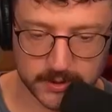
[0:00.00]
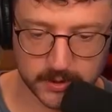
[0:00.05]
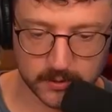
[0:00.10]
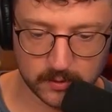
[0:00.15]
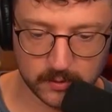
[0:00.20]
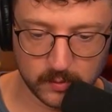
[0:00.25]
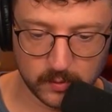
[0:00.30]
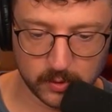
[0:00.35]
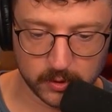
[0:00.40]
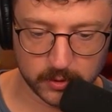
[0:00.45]
get a
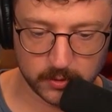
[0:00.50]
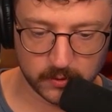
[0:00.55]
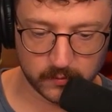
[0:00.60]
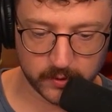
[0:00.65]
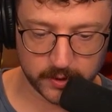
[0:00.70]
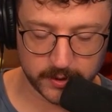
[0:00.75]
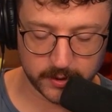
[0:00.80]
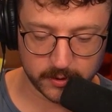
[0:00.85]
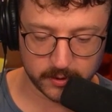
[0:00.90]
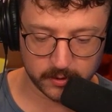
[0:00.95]
reward
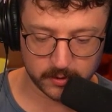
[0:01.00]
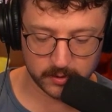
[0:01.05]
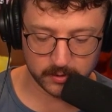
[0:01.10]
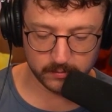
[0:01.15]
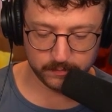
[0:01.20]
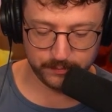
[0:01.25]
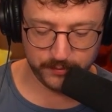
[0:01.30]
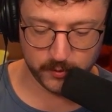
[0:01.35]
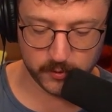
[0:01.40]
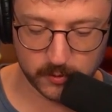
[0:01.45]
over here.
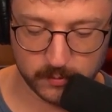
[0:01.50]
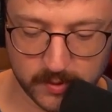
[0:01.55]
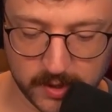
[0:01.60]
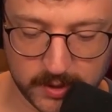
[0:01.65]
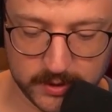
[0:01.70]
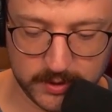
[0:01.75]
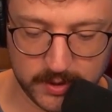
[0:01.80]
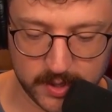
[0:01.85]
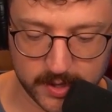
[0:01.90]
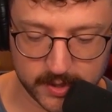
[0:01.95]
Boom.
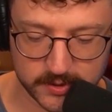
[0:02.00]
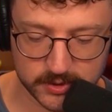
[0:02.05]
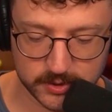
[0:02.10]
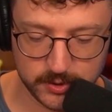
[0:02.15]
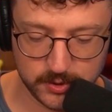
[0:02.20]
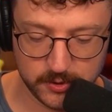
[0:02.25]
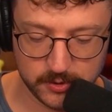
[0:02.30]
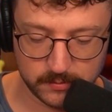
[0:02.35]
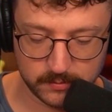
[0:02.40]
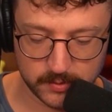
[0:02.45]
Alliance
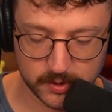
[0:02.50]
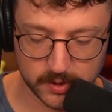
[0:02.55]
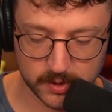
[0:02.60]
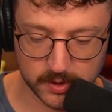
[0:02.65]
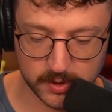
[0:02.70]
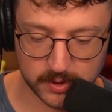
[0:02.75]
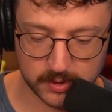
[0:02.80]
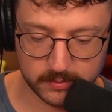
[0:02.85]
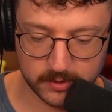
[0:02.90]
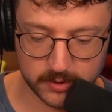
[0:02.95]
Tomb.
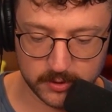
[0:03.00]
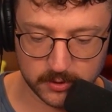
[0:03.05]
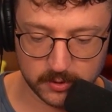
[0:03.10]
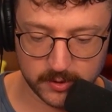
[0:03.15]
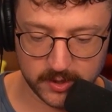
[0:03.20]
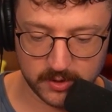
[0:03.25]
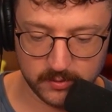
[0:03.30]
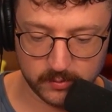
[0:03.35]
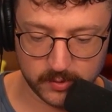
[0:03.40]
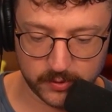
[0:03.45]
I'm going to go
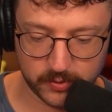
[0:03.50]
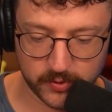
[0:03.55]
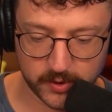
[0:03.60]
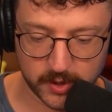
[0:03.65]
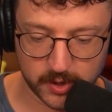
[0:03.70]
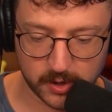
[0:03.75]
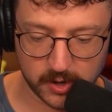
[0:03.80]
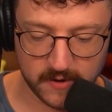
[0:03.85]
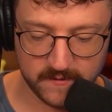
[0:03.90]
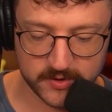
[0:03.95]
in with the
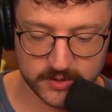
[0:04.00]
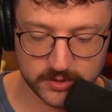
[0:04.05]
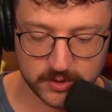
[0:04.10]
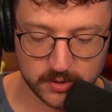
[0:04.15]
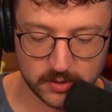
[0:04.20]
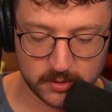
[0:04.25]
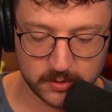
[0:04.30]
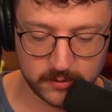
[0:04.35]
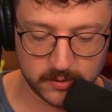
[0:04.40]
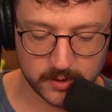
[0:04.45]

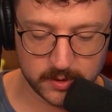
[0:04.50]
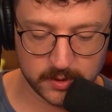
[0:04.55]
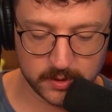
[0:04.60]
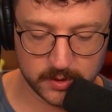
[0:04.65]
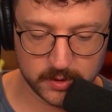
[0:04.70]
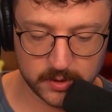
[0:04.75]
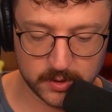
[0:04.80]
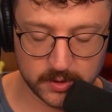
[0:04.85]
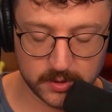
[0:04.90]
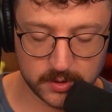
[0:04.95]
Harvester.
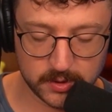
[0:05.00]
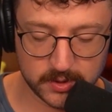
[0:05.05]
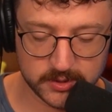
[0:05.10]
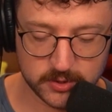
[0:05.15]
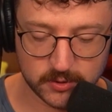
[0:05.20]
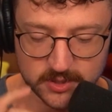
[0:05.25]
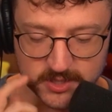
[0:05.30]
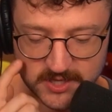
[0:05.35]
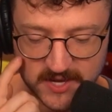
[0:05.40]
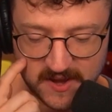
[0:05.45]
Let's
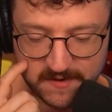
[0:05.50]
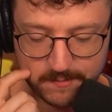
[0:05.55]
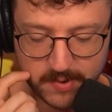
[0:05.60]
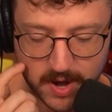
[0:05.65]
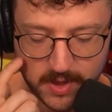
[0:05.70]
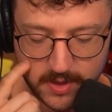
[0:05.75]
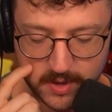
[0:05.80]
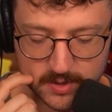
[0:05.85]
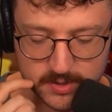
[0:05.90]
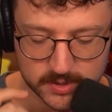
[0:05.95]
go Safe
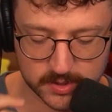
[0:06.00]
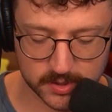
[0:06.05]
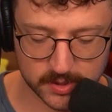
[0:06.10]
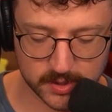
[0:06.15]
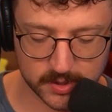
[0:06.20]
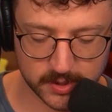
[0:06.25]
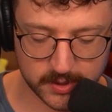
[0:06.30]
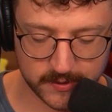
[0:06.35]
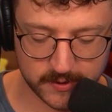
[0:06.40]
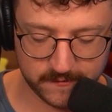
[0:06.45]
Pilot.
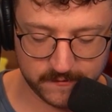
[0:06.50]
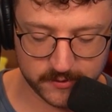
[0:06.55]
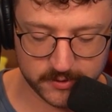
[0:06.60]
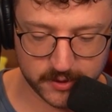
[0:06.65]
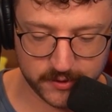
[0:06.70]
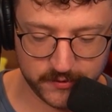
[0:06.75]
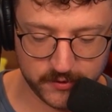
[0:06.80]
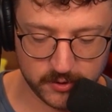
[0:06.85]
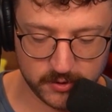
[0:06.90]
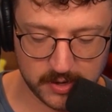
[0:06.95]
And then for the
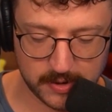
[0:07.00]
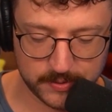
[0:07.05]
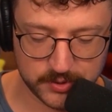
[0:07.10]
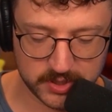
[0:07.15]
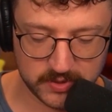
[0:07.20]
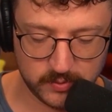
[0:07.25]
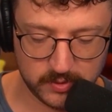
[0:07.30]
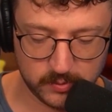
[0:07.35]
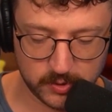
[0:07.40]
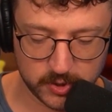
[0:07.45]
third
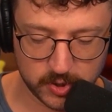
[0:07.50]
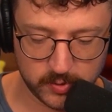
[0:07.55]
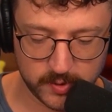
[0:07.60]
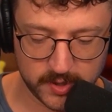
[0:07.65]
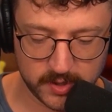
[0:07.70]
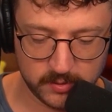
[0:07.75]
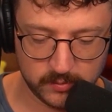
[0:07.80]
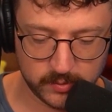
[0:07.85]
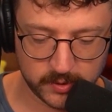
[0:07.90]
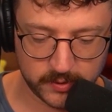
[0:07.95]
option, we will go
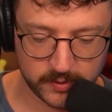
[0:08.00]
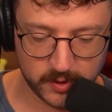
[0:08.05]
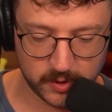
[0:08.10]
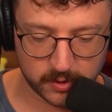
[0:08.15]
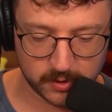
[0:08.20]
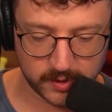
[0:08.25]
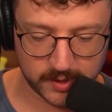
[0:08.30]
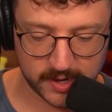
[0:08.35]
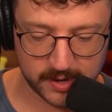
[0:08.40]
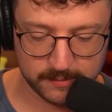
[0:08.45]
in with the
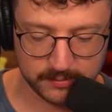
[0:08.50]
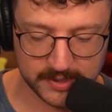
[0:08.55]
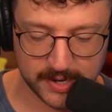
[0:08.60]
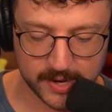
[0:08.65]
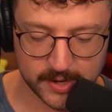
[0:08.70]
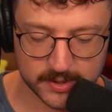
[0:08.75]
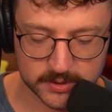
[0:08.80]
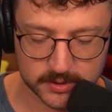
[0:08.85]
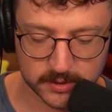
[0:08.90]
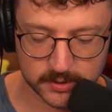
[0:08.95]
Arcane
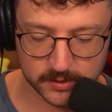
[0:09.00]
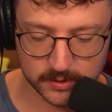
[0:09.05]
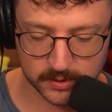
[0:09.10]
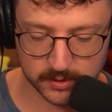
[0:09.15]
Blast.